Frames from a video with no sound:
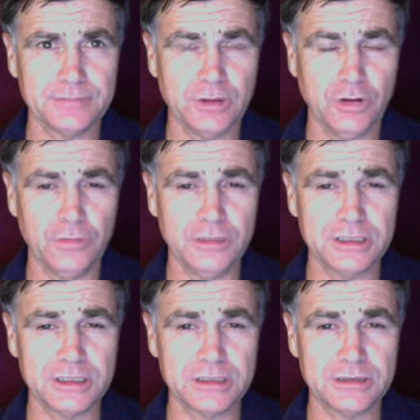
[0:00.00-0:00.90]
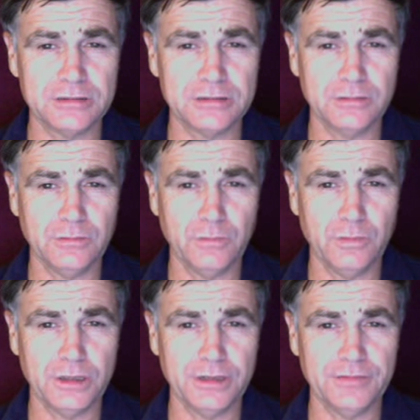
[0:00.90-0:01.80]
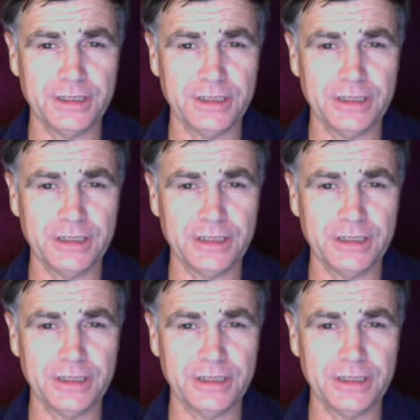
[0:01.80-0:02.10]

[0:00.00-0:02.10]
homeless. One of the